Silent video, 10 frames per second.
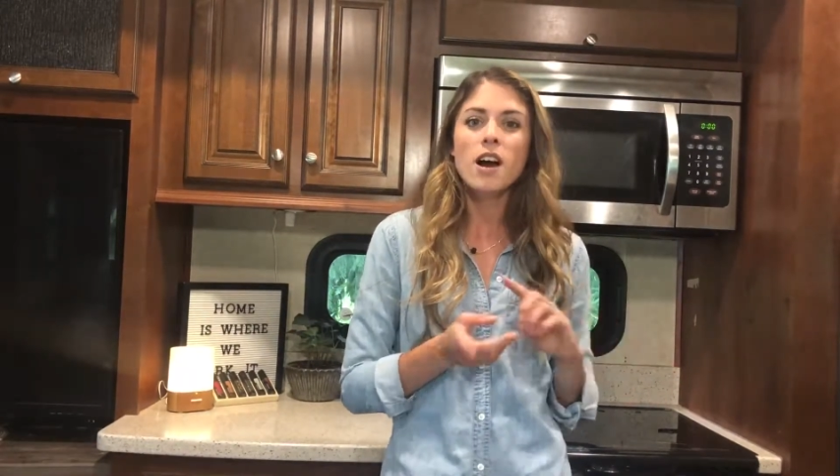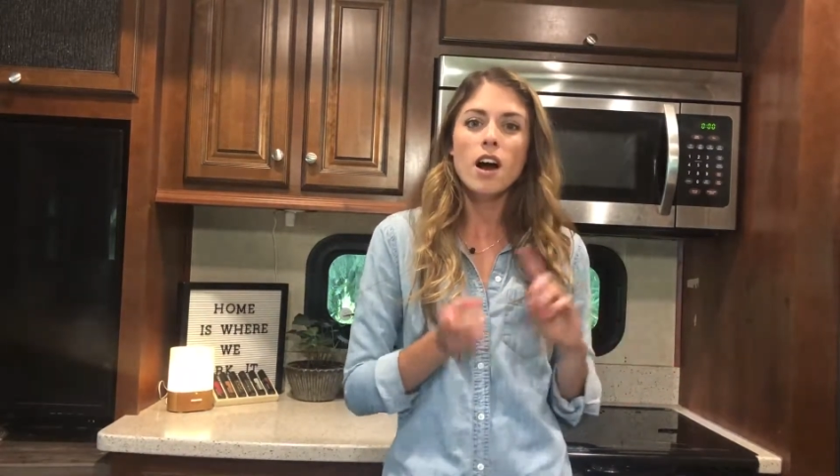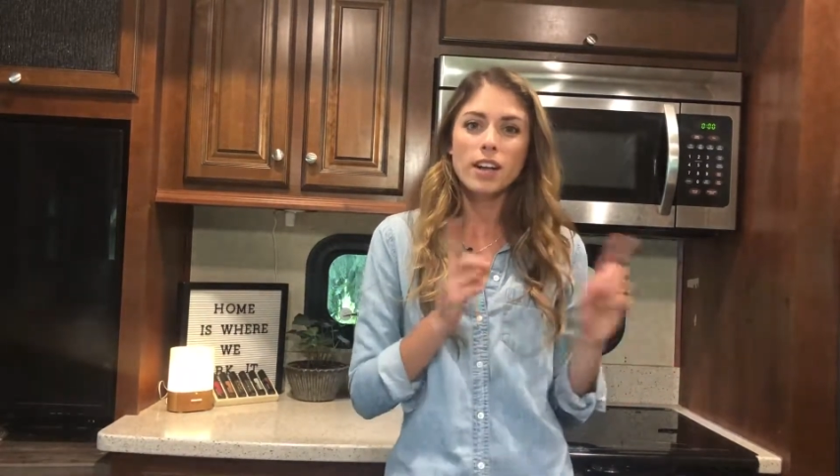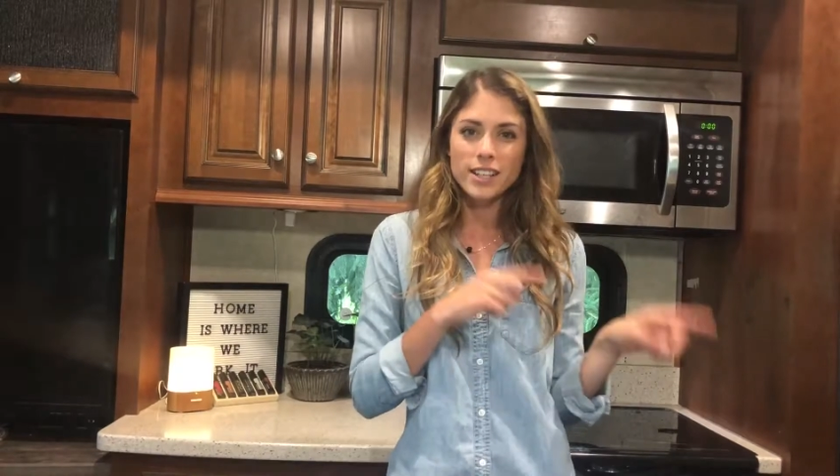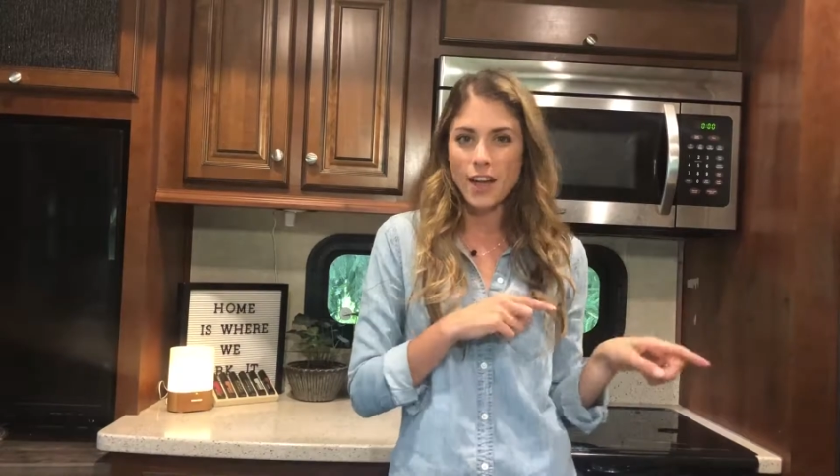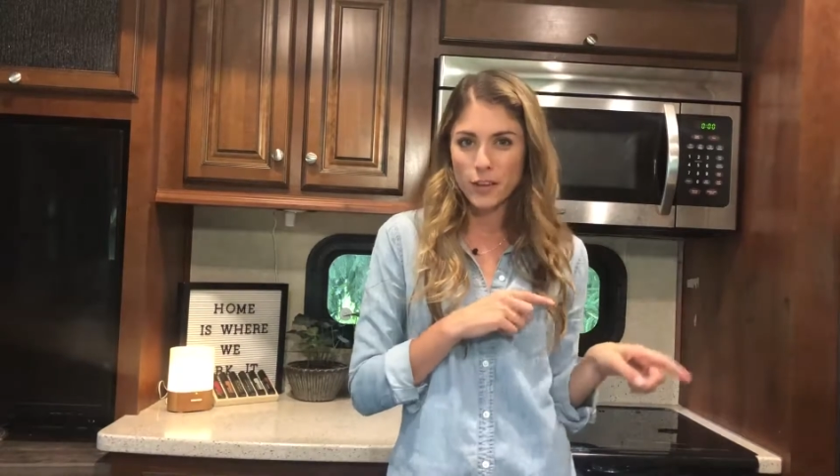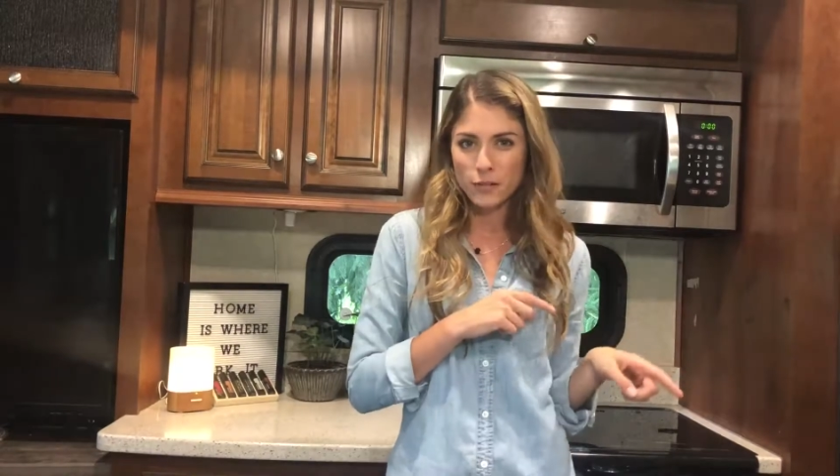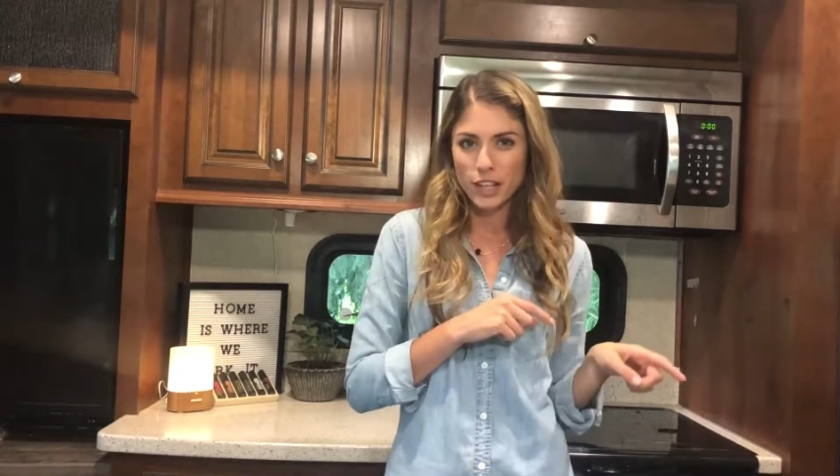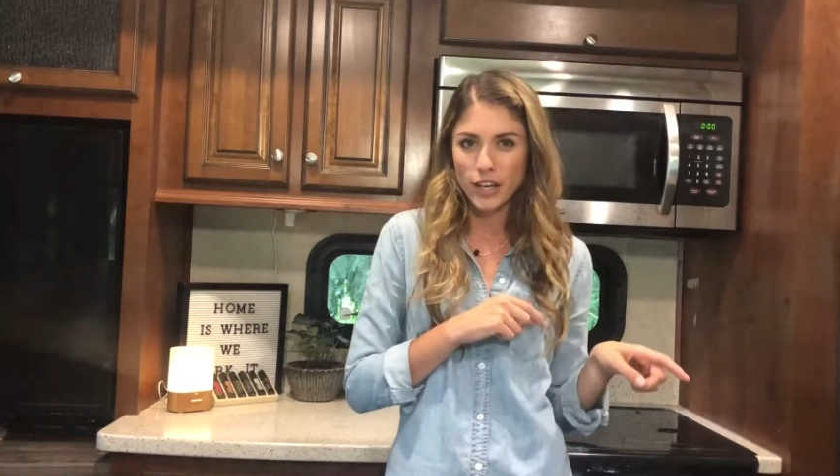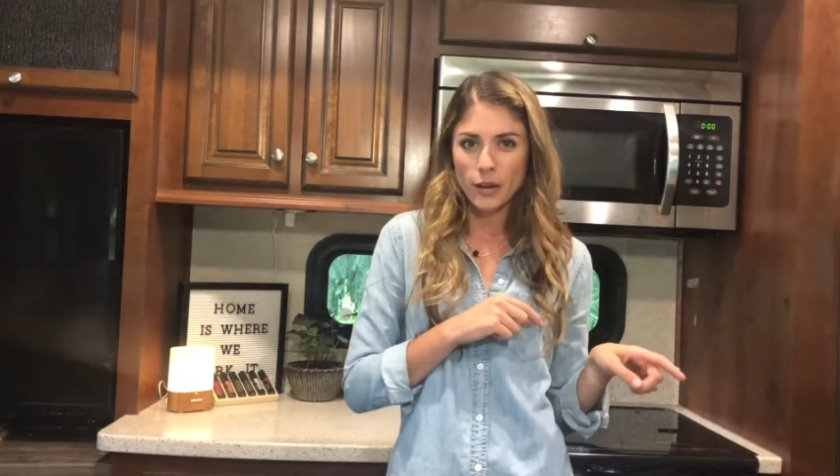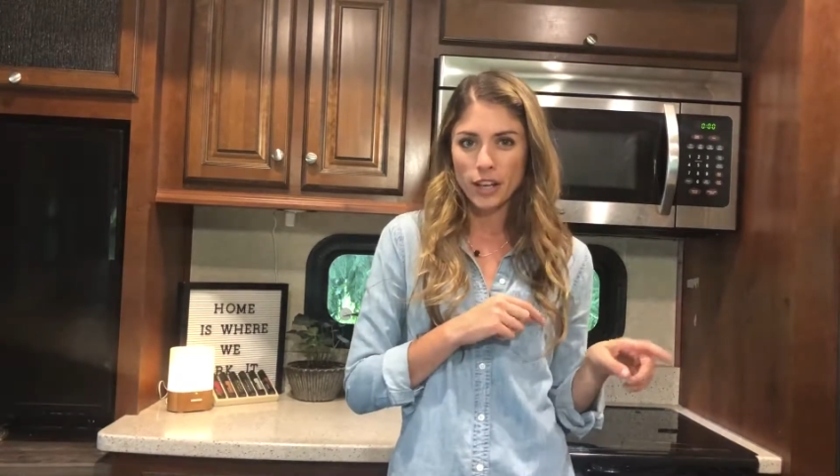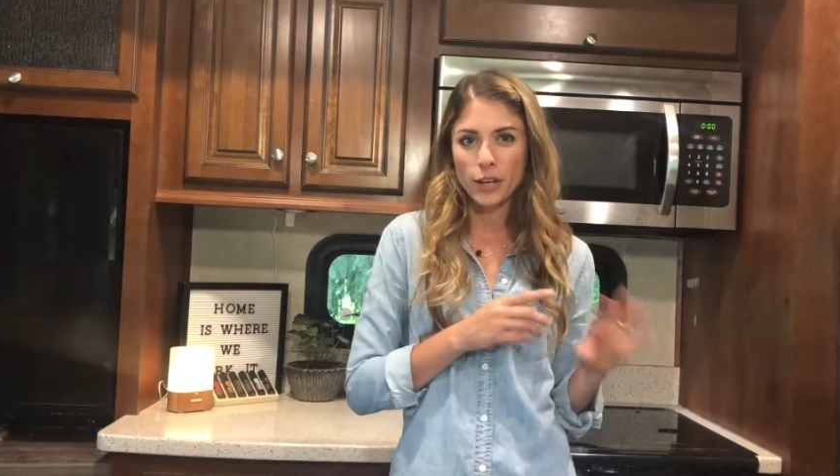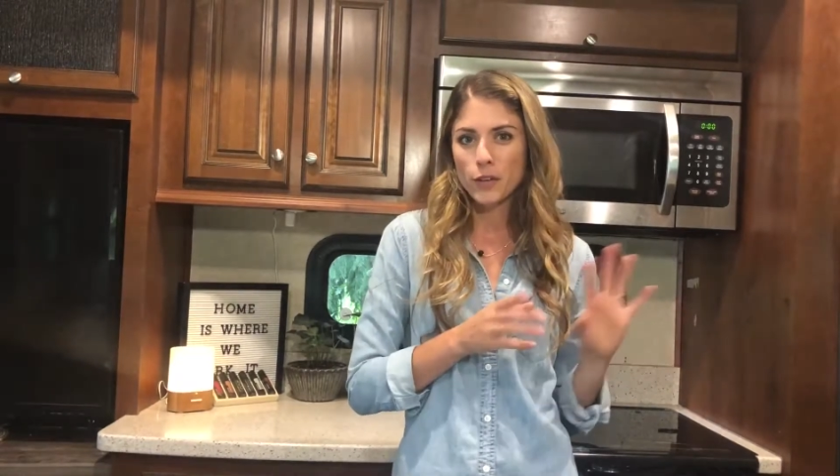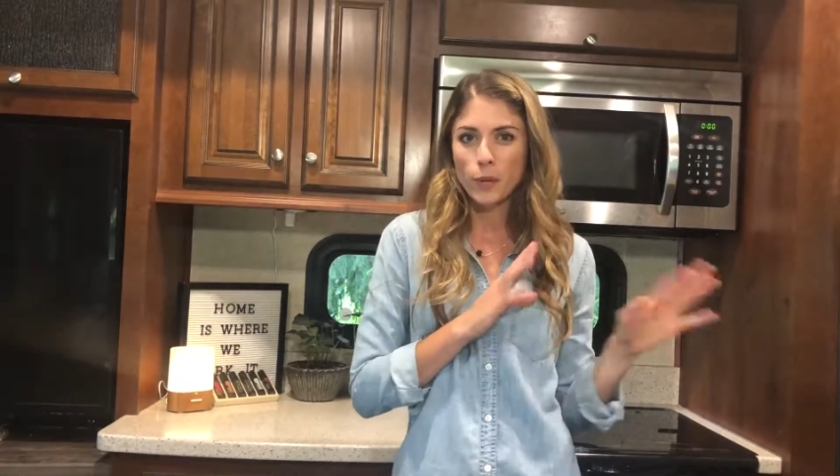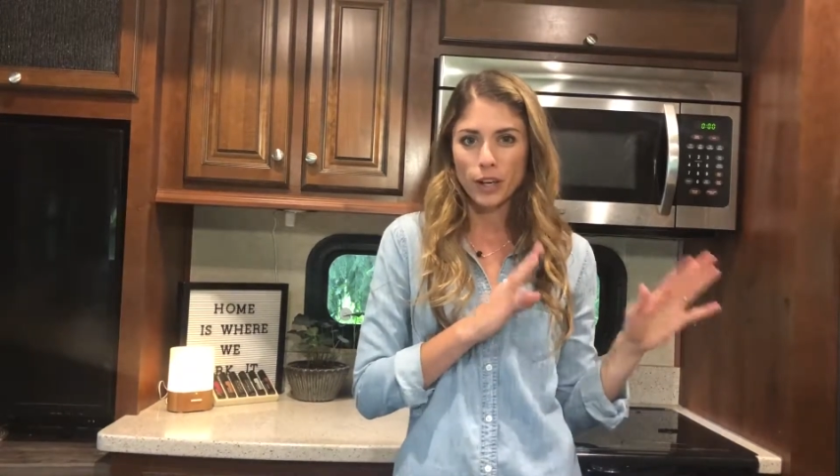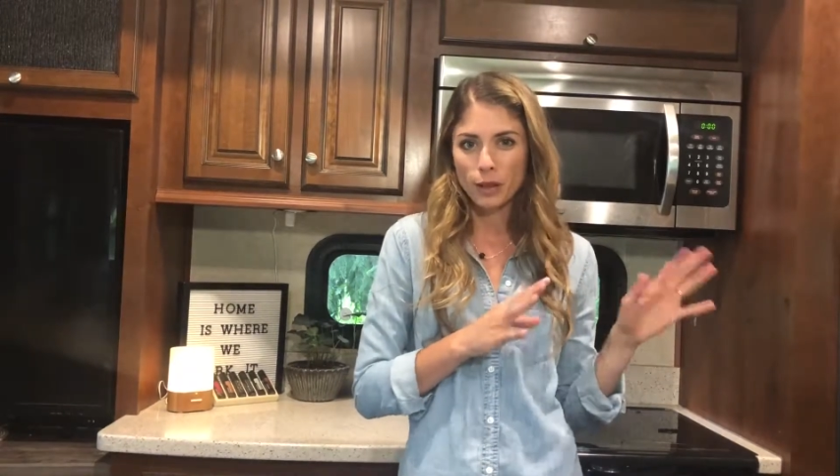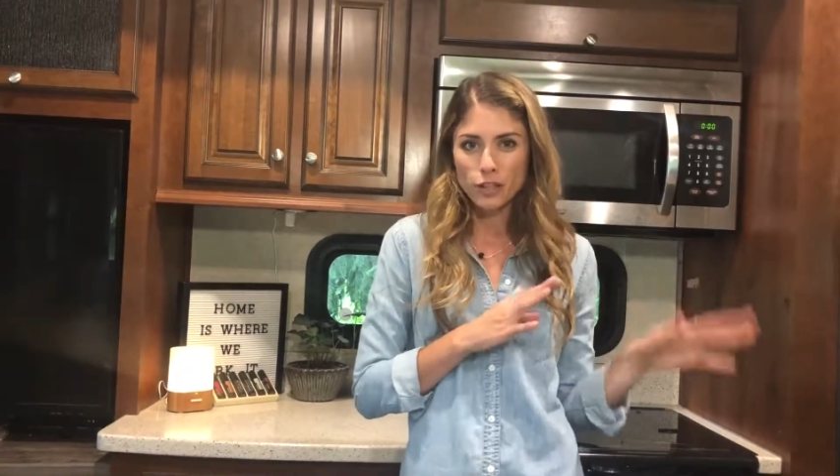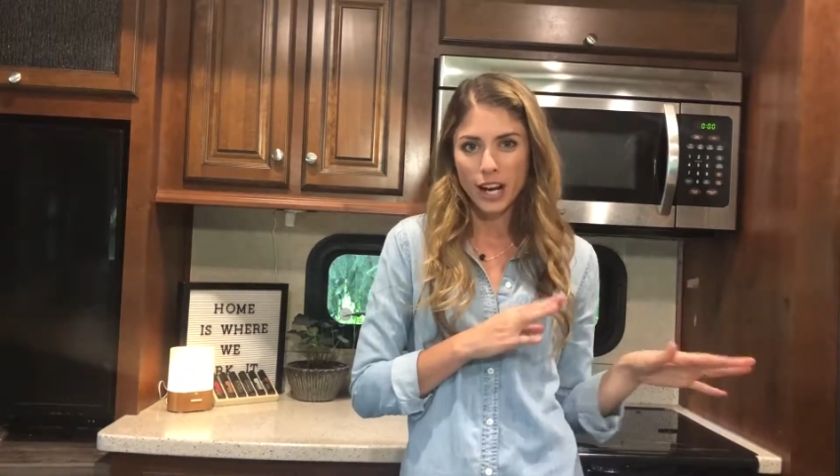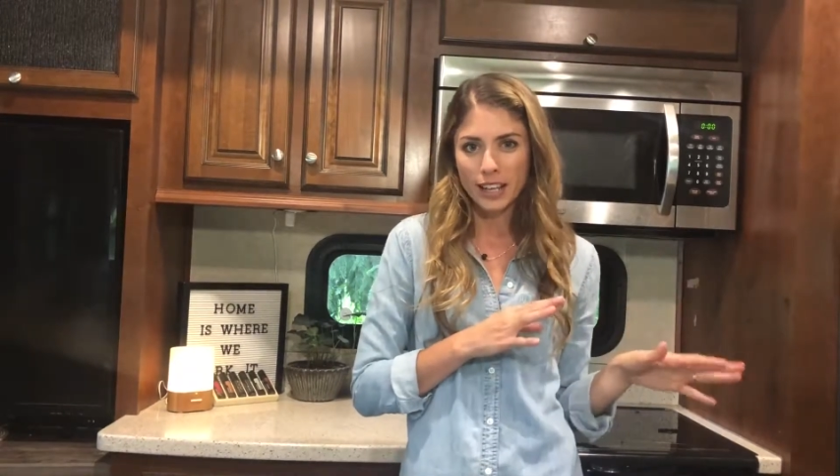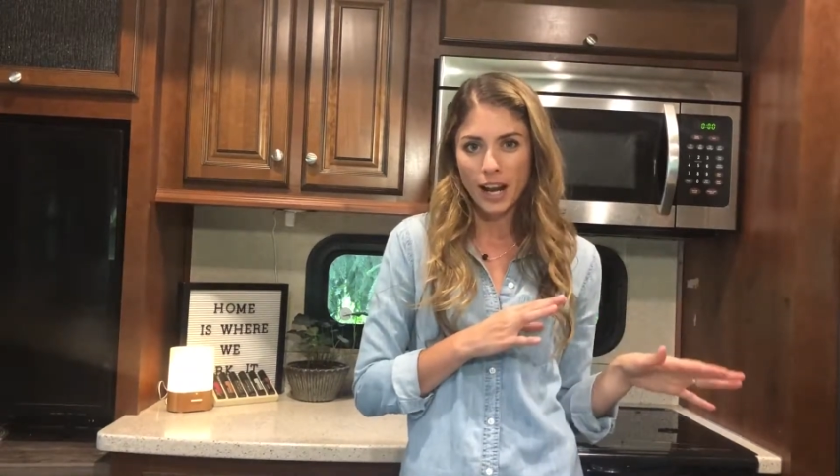on another video here if you want to go
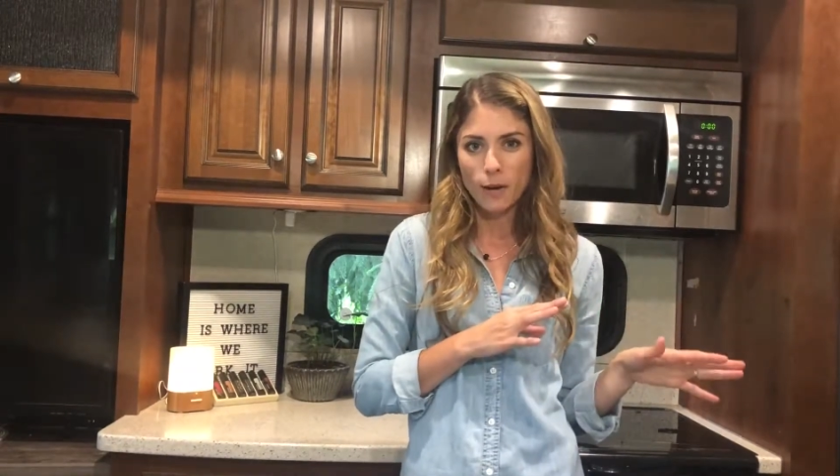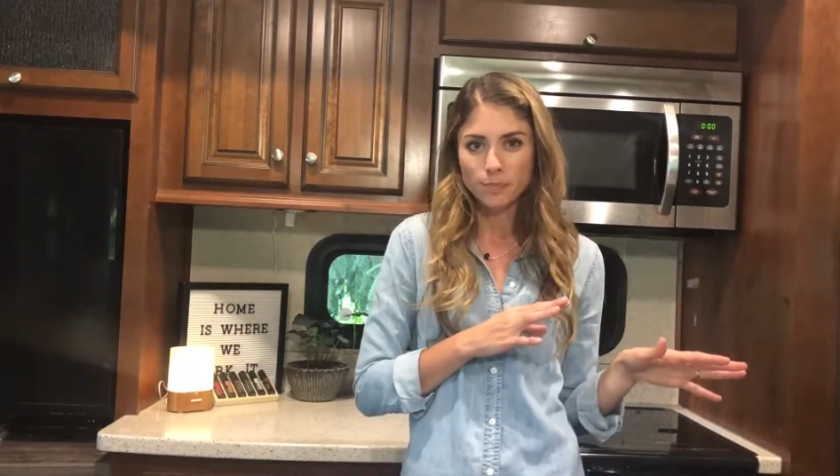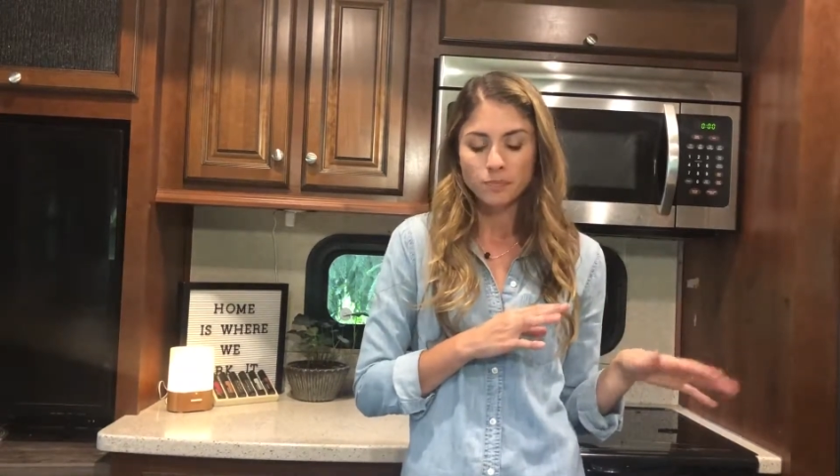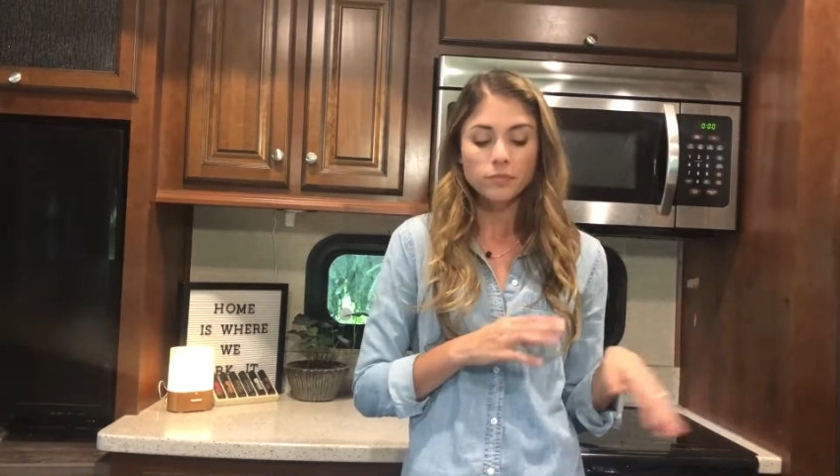check it out.